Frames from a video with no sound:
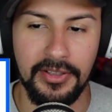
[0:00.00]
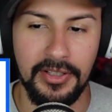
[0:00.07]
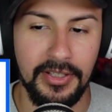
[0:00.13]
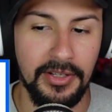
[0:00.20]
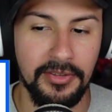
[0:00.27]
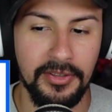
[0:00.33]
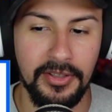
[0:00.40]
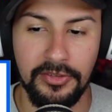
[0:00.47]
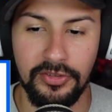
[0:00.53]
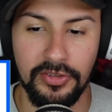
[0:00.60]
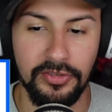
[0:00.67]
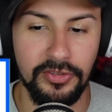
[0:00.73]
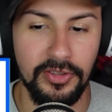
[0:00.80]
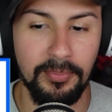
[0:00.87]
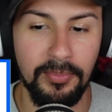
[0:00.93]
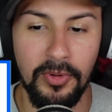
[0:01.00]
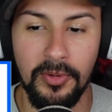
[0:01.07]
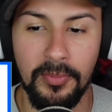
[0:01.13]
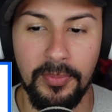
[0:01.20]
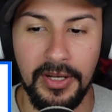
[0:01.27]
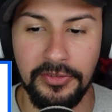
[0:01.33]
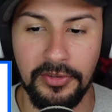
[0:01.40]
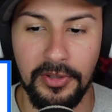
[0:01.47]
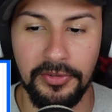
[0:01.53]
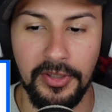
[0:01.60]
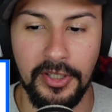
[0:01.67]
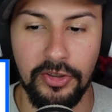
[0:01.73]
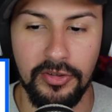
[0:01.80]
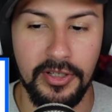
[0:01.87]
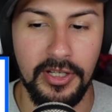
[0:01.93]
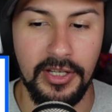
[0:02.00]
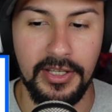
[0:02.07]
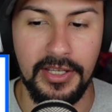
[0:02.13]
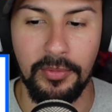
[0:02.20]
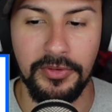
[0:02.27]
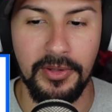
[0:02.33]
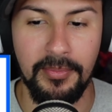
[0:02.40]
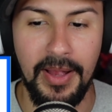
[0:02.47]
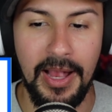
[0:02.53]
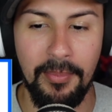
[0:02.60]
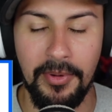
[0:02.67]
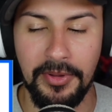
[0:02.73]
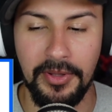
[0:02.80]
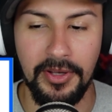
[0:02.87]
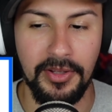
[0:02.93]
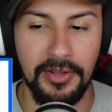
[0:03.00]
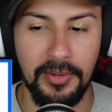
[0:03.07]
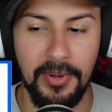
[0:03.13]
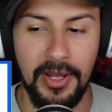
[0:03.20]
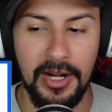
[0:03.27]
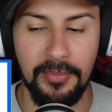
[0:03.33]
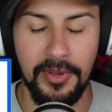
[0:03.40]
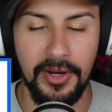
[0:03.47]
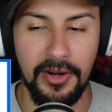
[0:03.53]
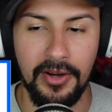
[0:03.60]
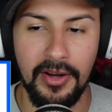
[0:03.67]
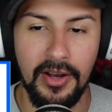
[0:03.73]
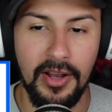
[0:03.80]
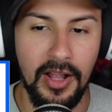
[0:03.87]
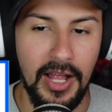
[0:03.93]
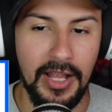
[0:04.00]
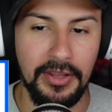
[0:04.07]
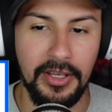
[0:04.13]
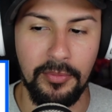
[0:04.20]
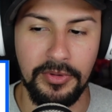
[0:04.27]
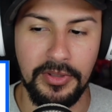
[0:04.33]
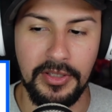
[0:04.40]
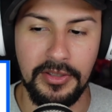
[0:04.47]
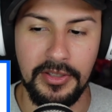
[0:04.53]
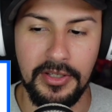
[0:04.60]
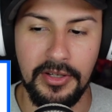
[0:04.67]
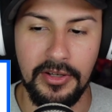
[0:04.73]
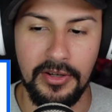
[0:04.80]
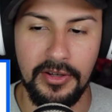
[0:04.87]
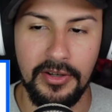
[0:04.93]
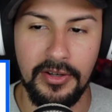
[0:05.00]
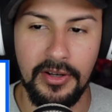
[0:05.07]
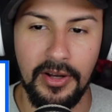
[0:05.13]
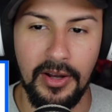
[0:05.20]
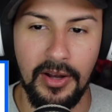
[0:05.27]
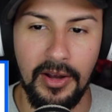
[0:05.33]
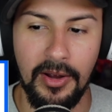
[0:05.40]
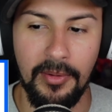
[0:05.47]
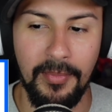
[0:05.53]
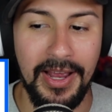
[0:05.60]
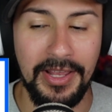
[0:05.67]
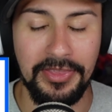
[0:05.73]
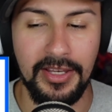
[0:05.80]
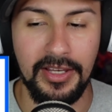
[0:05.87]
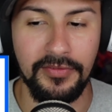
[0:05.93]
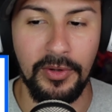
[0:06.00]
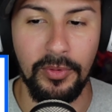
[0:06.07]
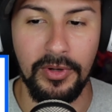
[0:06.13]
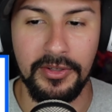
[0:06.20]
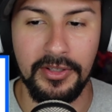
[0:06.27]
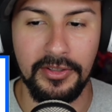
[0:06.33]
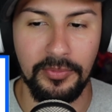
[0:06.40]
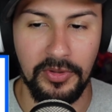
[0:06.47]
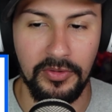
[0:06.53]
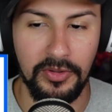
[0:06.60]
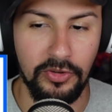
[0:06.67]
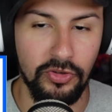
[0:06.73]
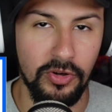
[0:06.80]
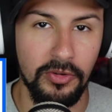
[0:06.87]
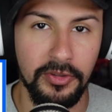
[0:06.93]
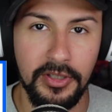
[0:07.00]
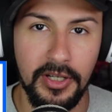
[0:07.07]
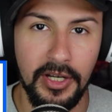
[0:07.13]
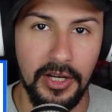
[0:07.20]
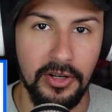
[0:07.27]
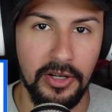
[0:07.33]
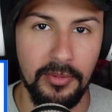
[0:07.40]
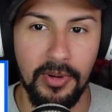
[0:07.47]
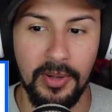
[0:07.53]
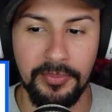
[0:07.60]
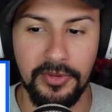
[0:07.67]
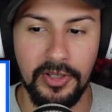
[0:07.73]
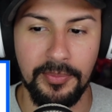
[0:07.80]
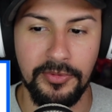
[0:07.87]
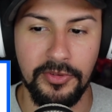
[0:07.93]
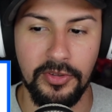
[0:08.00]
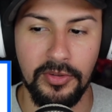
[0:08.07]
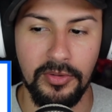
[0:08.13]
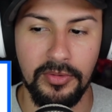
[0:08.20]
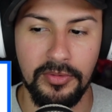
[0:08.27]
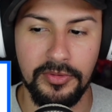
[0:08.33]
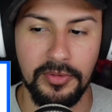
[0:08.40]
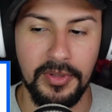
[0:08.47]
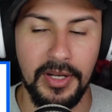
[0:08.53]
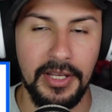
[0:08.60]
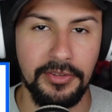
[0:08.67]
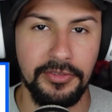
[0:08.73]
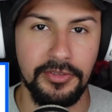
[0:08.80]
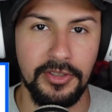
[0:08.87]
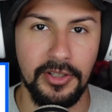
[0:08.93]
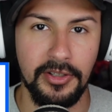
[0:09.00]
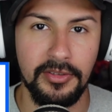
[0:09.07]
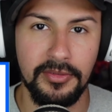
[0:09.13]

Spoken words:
Again, it's just simple, but it's also intricate. Again, with the map on the bottom there, I like what they did here. I think if they would have done something with the controller, it could have bumped it up to an S tier.